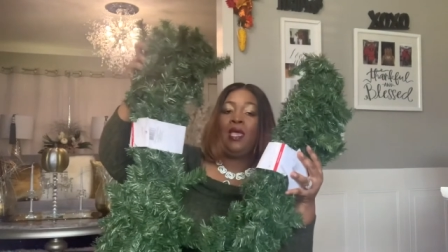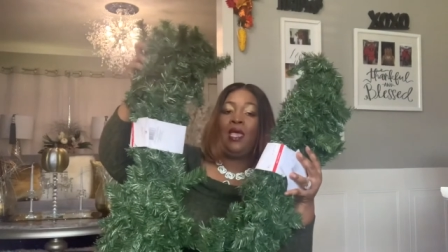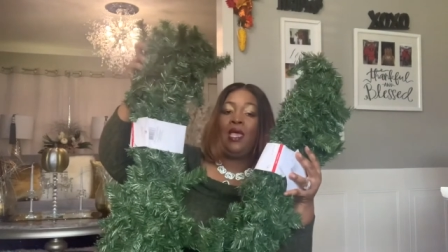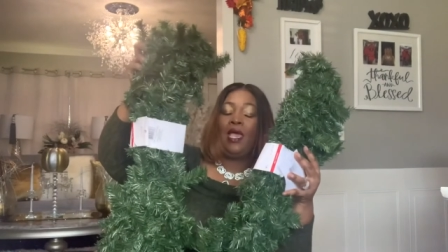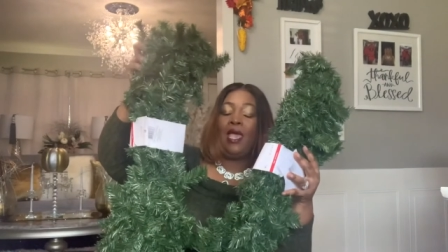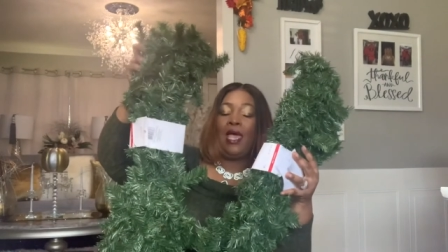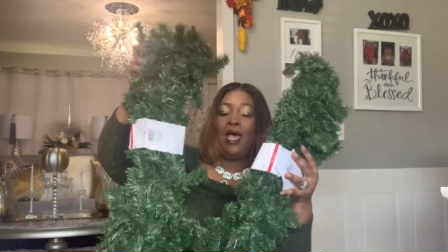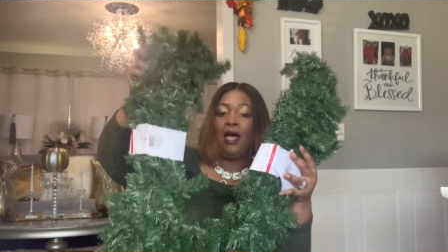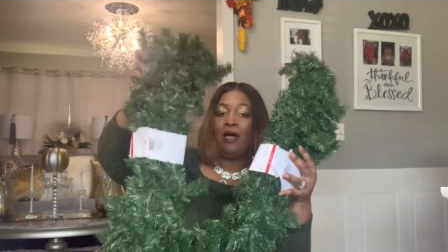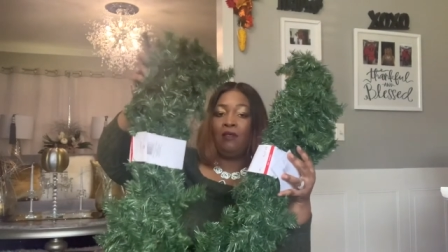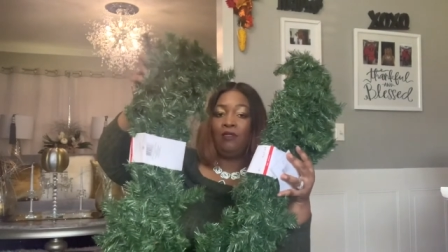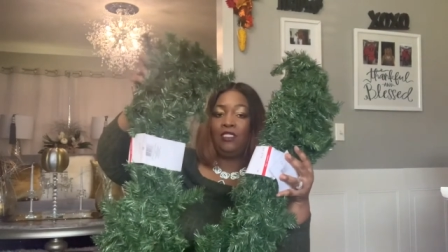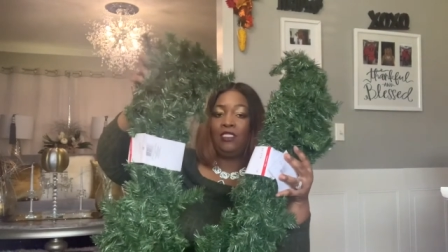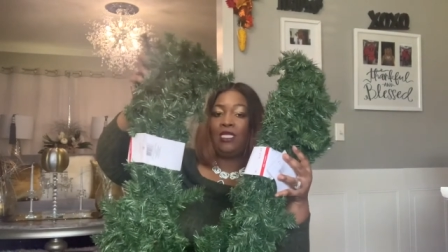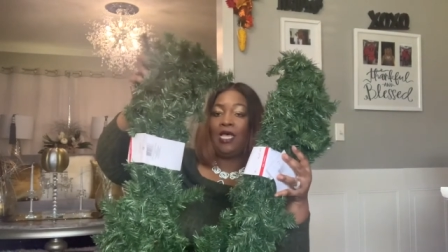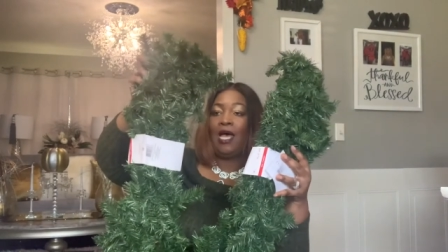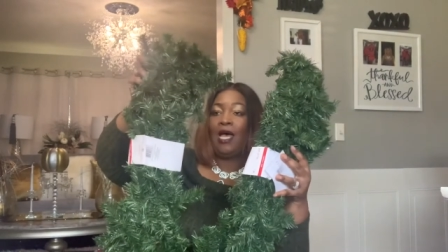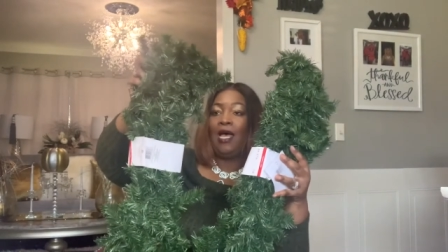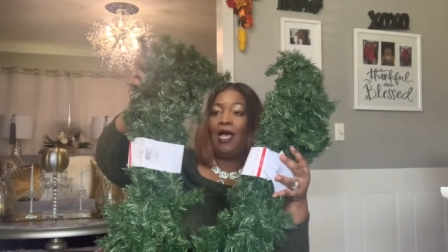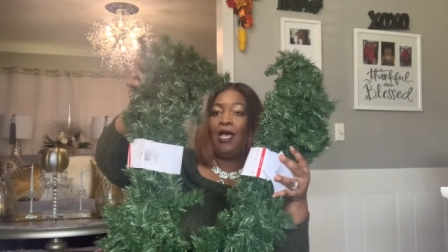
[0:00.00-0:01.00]

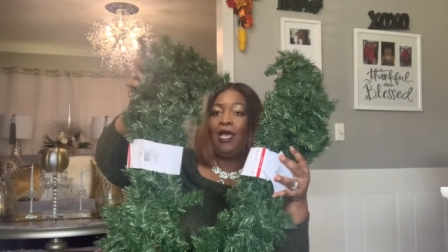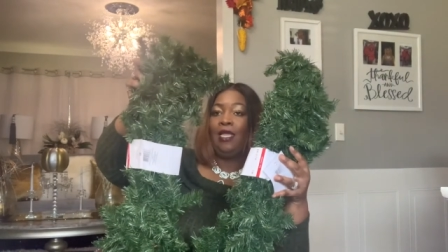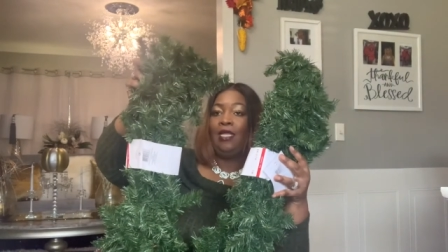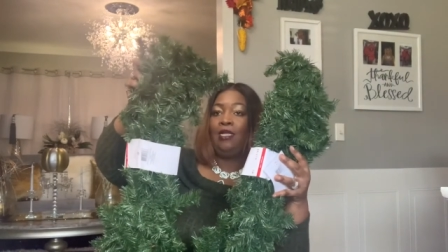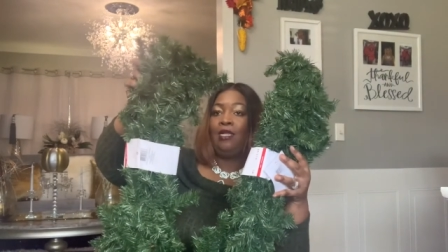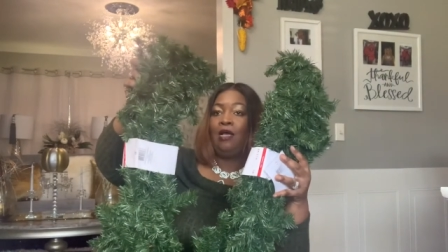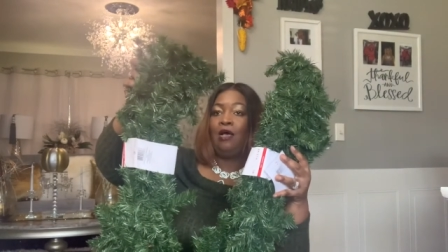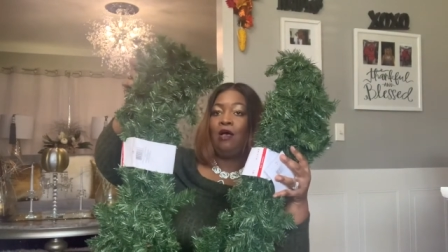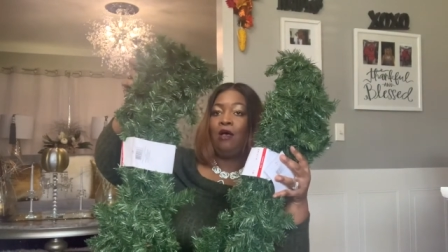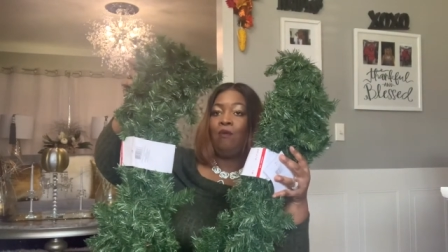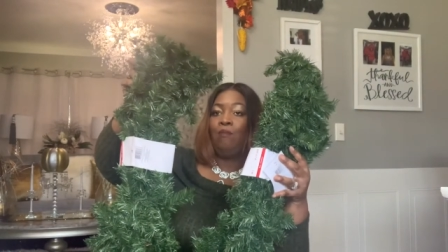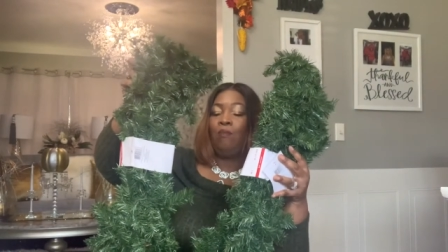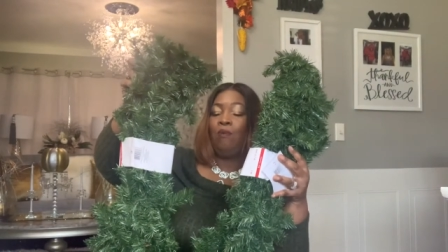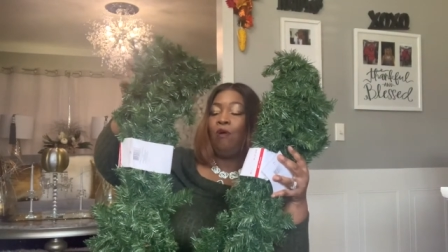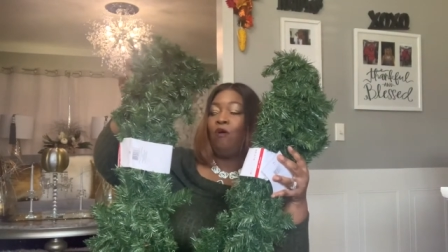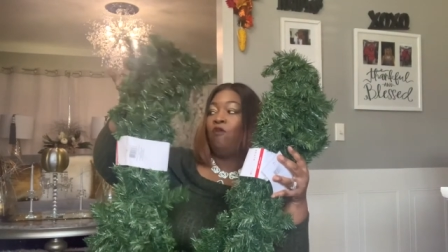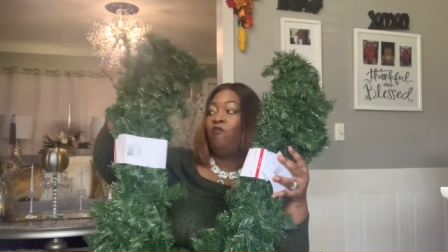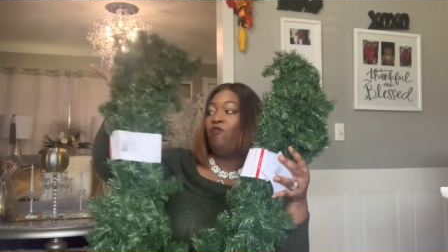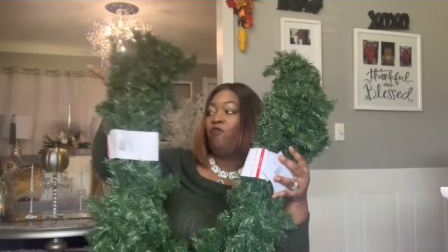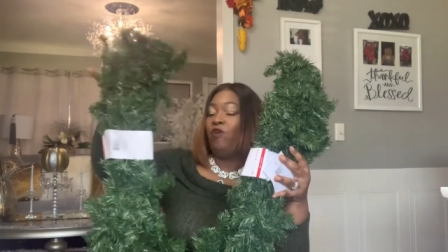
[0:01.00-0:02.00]
outside, um,
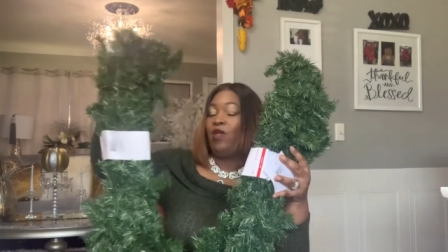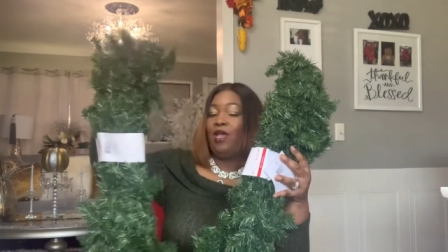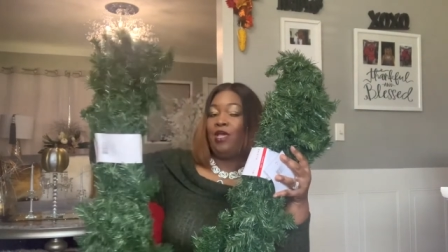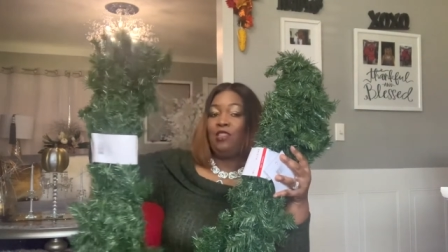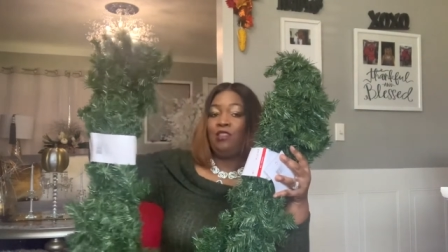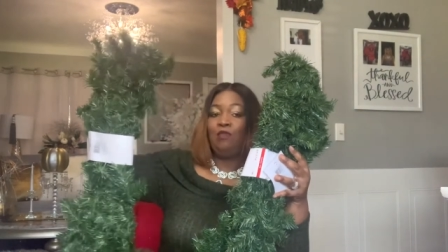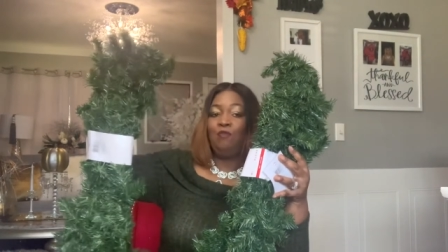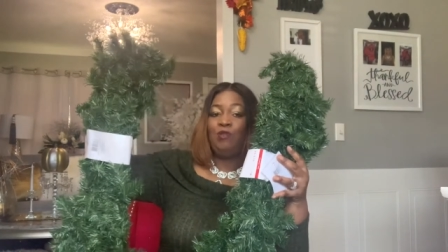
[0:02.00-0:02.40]
over at the